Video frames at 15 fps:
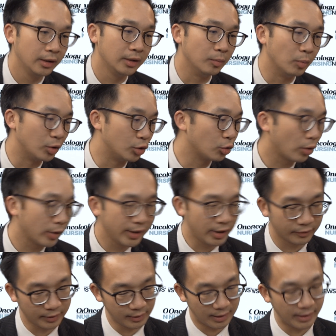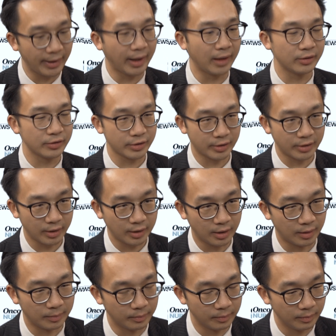The majority of the lung cancer
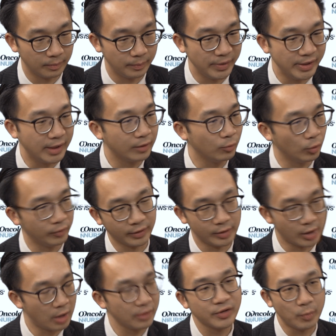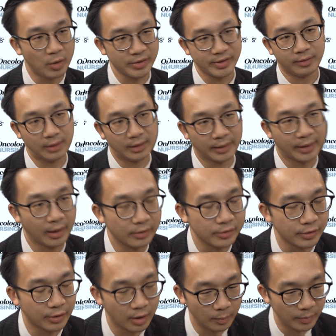um, being with the non-small cell lung
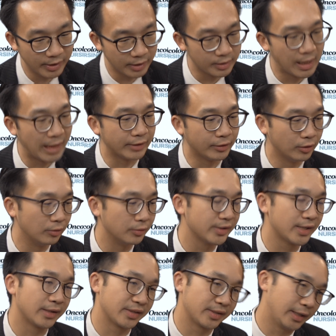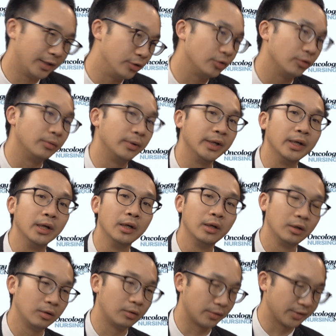cancer are being diagnosed at stage 3
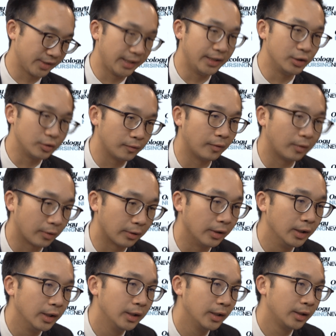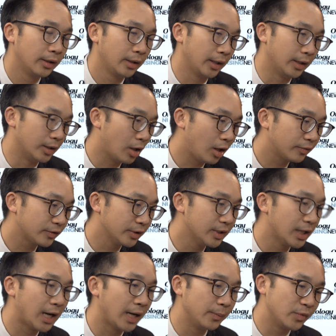or stage 4. And
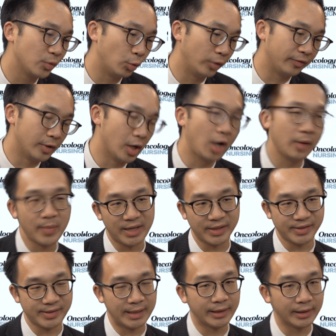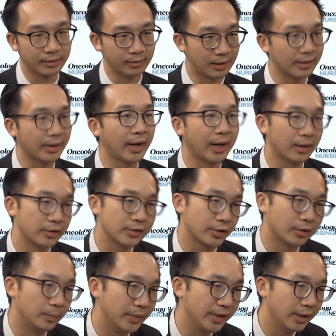oftentimes with non-metastatic lung
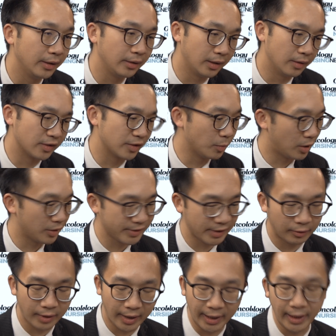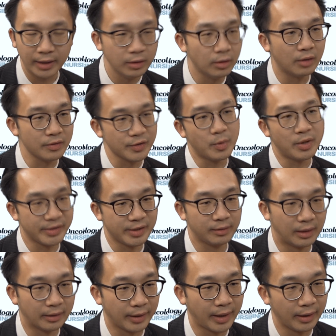cancer being in small cell and non-small cell
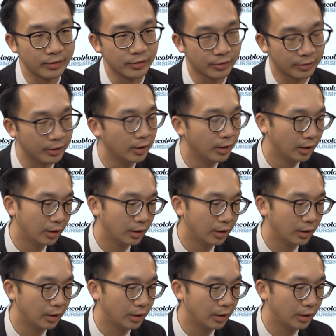lung cancer,